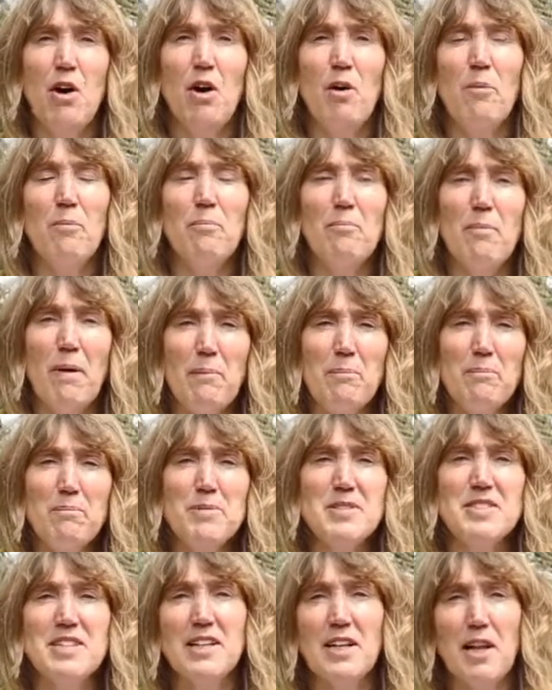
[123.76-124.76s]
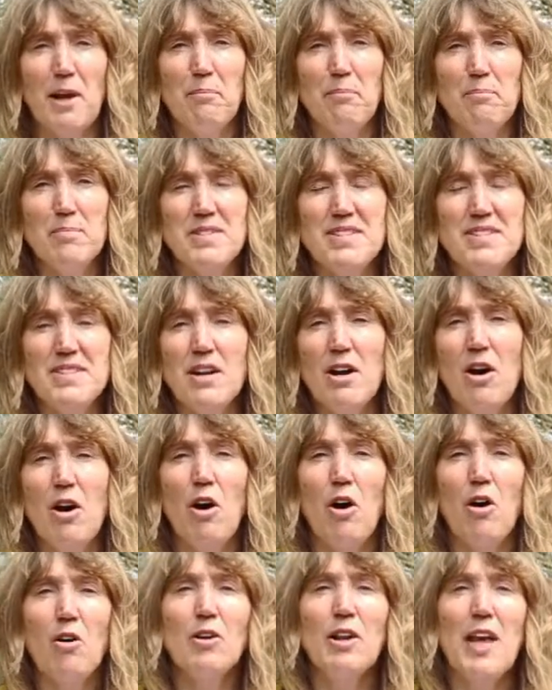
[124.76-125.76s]
on bumps and lumps,
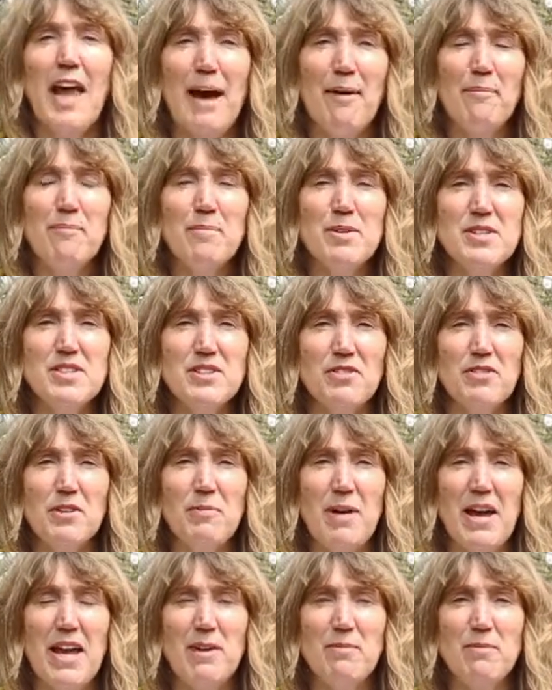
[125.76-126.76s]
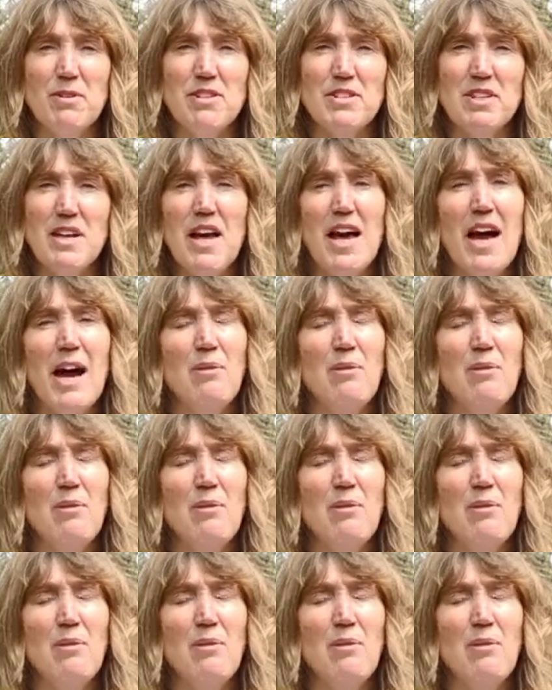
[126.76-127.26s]
on cambers of the pavement,